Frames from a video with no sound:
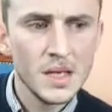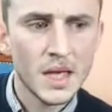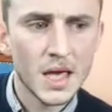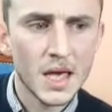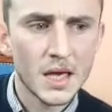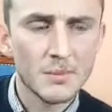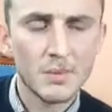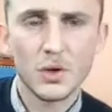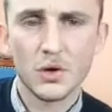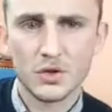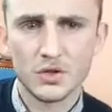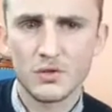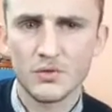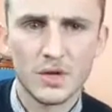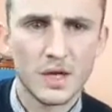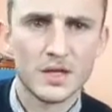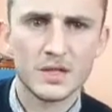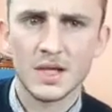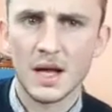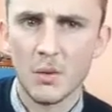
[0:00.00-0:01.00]
because I
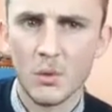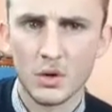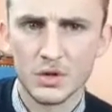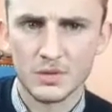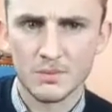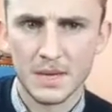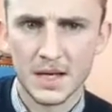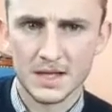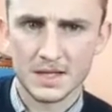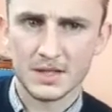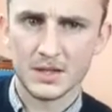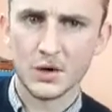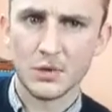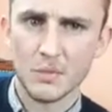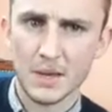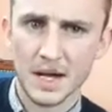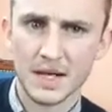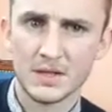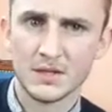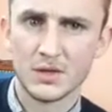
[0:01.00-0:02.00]
realised that wasn't my skill.
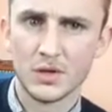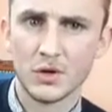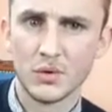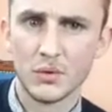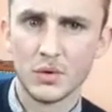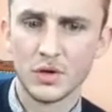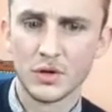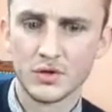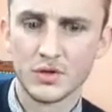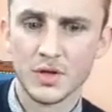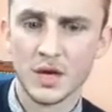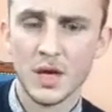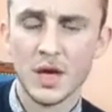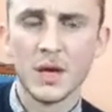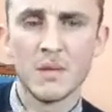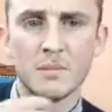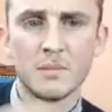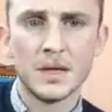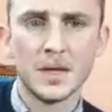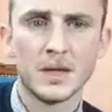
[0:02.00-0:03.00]
My skill was
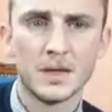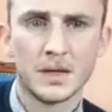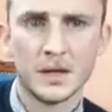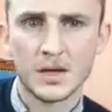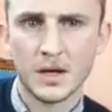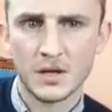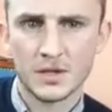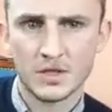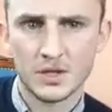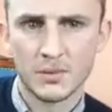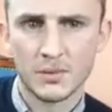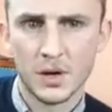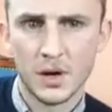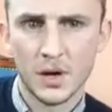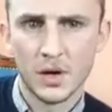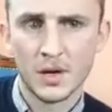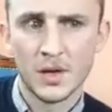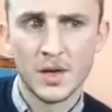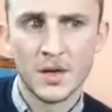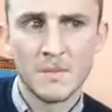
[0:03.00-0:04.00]
meeting the
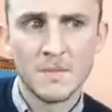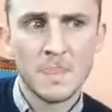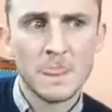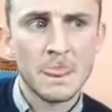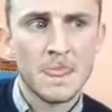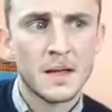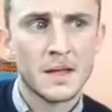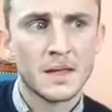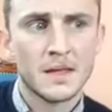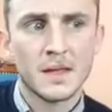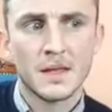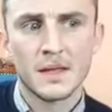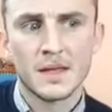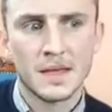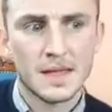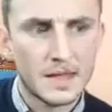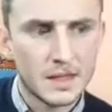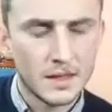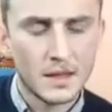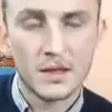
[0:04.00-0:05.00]
customer,
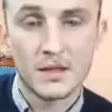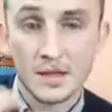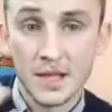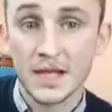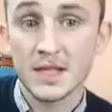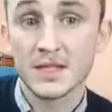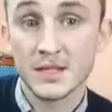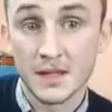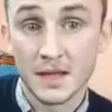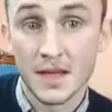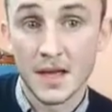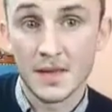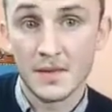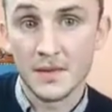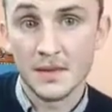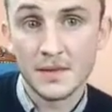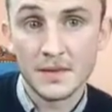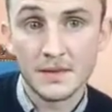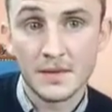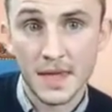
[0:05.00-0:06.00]

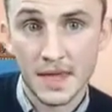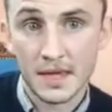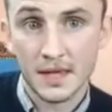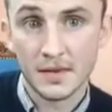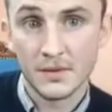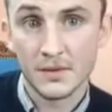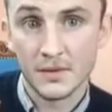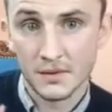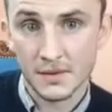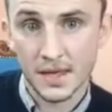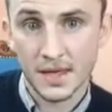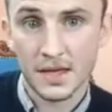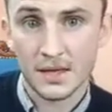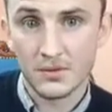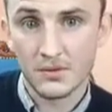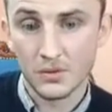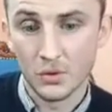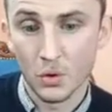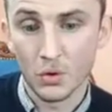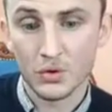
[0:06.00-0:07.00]
listening,
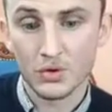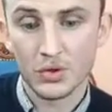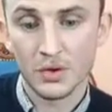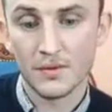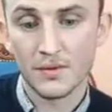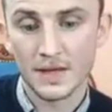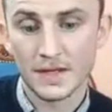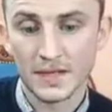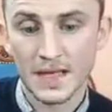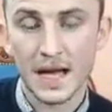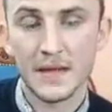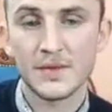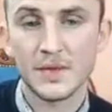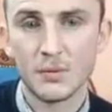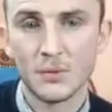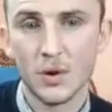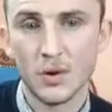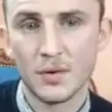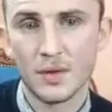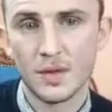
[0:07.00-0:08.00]
taking notes of
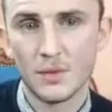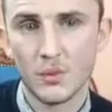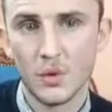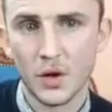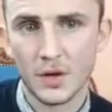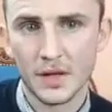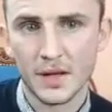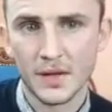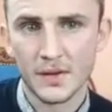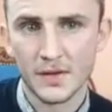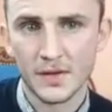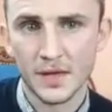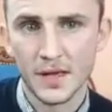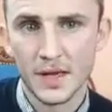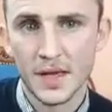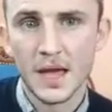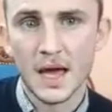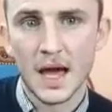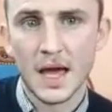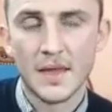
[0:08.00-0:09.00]
exactly what they wanted,
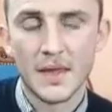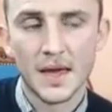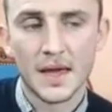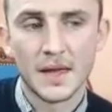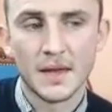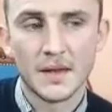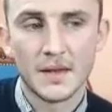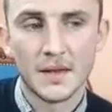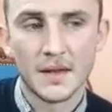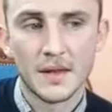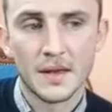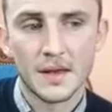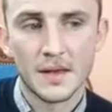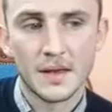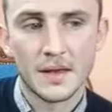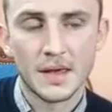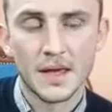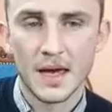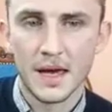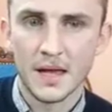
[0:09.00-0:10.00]
and then
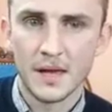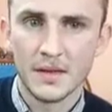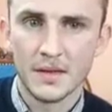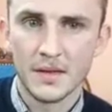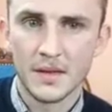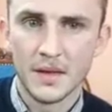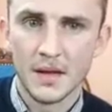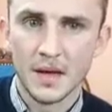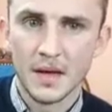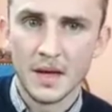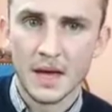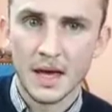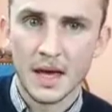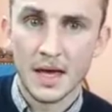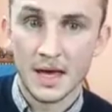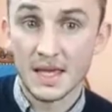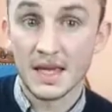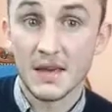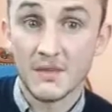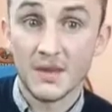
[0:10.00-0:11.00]
giving
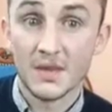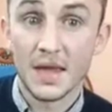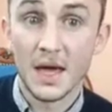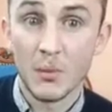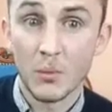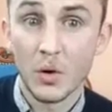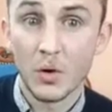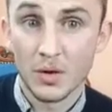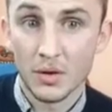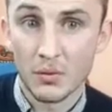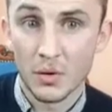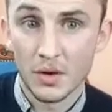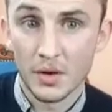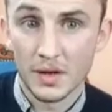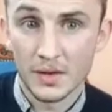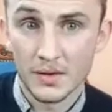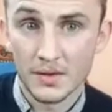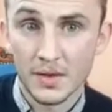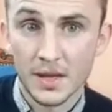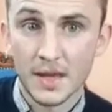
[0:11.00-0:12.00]
them what they
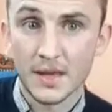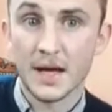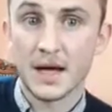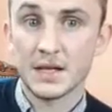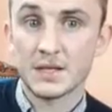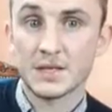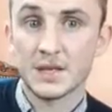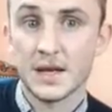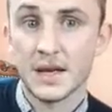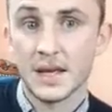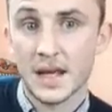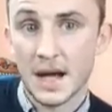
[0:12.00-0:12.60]
wanted. And I